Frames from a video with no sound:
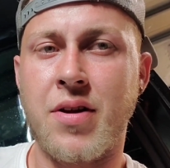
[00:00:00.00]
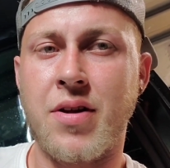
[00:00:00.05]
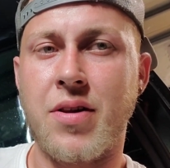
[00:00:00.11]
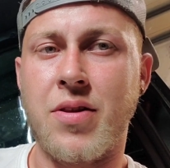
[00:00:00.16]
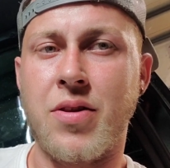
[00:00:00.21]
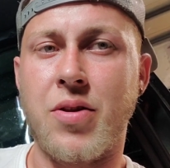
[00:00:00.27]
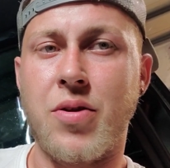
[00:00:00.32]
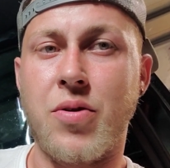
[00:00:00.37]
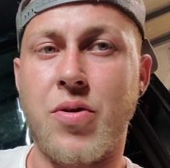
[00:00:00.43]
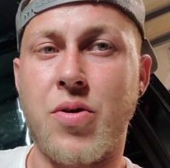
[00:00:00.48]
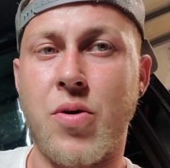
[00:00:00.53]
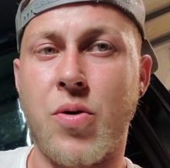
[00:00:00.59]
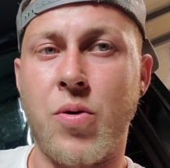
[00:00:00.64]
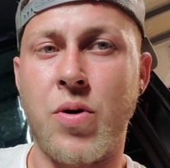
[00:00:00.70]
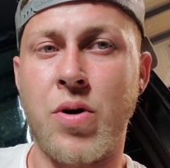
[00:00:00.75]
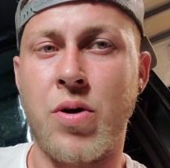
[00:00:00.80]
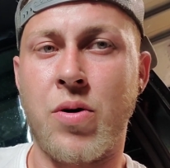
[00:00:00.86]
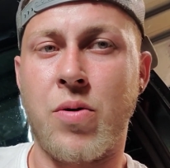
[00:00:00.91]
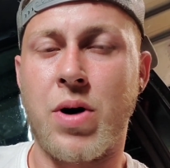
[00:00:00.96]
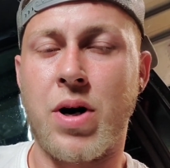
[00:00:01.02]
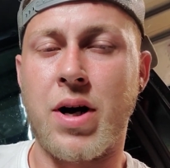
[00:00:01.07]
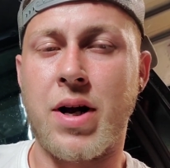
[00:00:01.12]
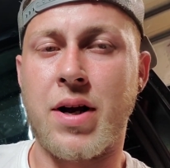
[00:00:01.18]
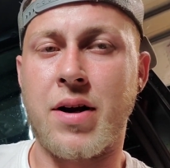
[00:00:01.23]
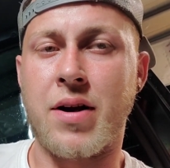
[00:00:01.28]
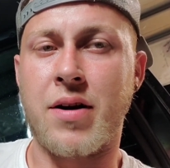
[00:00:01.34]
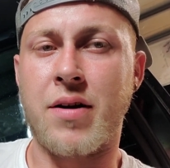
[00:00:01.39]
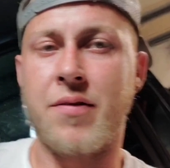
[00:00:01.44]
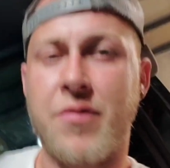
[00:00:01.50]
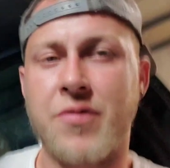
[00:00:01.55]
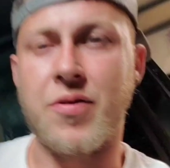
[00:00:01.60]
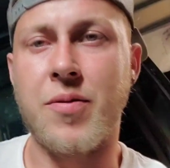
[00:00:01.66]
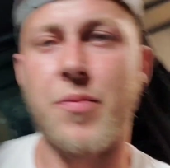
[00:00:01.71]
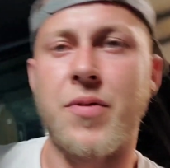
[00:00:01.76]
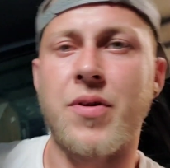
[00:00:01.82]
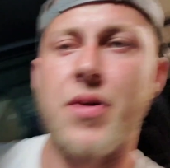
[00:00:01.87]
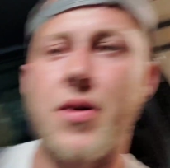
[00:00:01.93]
new coil wire
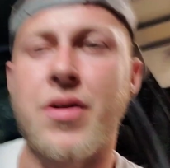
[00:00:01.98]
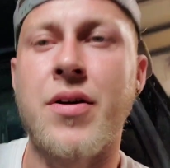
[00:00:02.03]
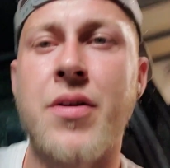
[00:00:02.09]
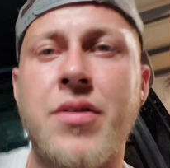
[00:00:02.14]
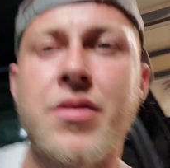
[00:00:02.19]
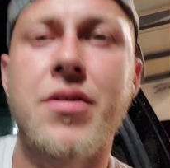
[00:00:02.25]
from the